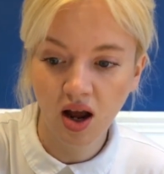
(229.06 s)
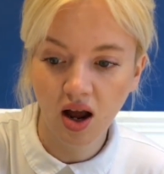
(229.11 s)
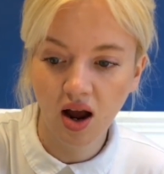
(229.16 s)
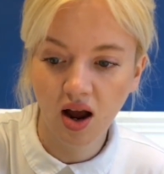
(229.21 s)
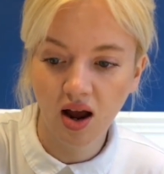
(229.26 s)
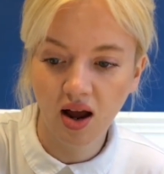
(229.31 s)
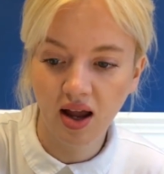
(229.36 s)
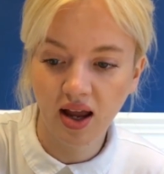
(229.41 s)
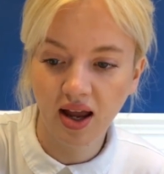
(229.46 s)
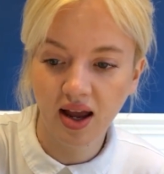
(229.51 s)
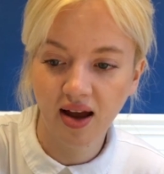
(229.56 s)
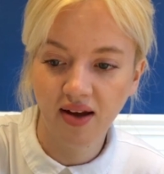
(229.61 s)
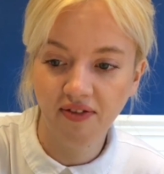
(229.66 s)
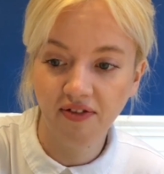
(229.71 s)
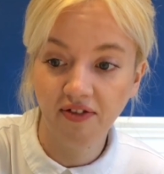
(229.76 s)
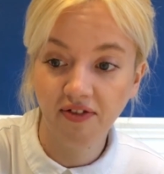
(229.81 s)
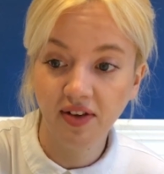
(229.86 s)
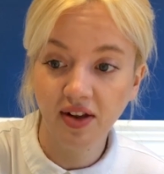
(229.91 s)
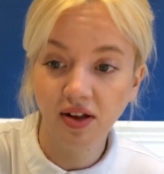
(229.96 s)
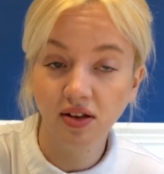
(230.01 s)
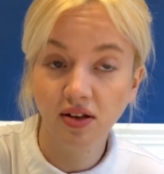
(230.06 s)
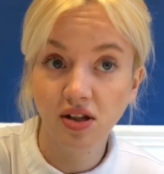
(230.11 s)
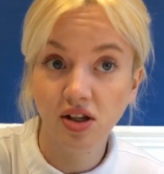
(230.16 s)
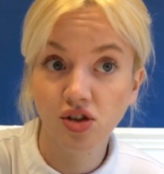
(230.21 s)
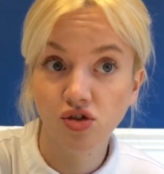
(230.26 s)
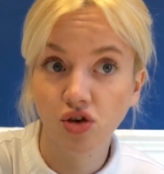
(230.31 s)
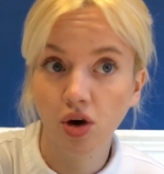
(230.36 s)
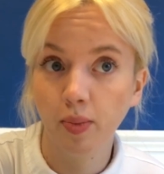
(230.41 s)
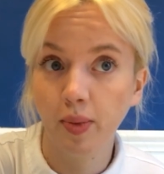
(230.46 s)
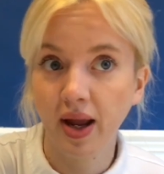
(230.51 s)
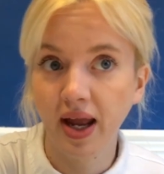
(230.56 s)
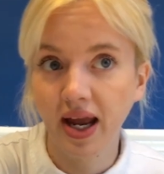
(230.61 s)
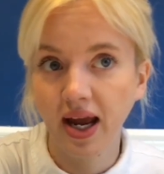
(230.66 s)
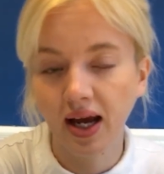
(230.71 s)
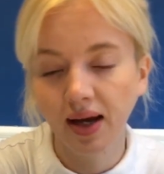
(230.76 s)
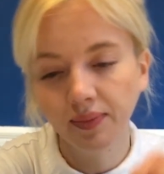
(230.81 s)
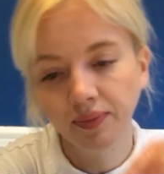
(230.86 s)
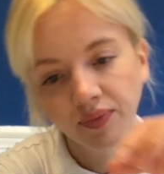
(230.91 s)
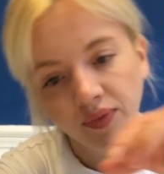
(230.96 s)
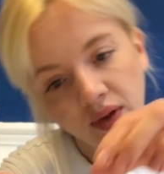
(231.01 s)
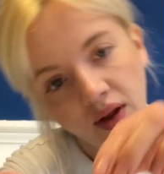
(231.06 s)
I have filled this dropper here.